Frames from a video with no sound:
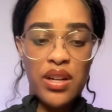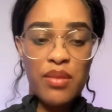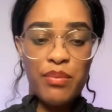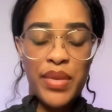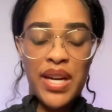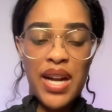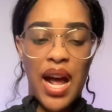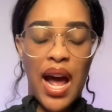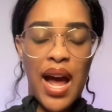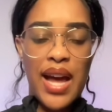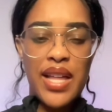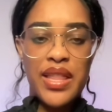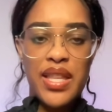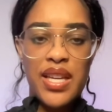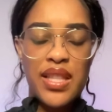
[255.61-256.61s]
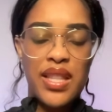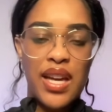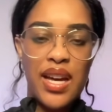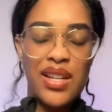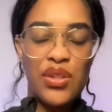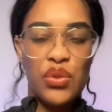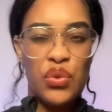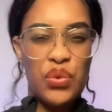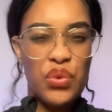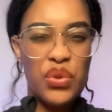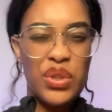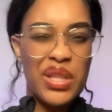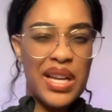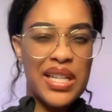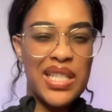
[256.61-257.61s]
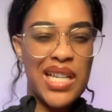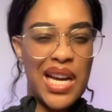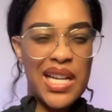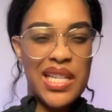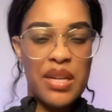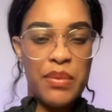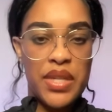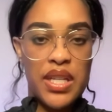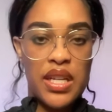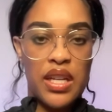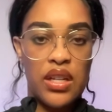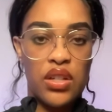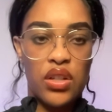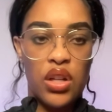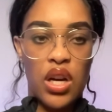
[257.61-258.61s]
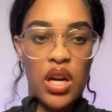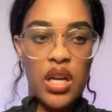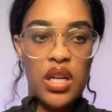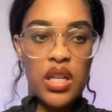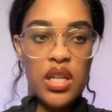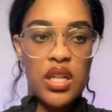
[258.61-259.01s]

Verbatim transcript: but I think that tools like ChatGPT and Claude